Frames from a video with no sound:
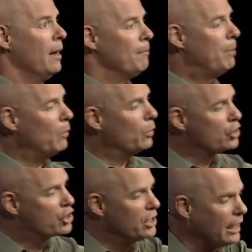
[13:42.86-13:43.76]
but we're
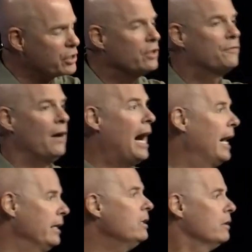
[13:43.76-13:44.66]

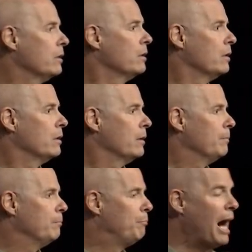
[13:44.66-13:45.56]
justified
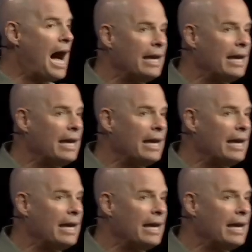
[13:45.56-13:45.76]
by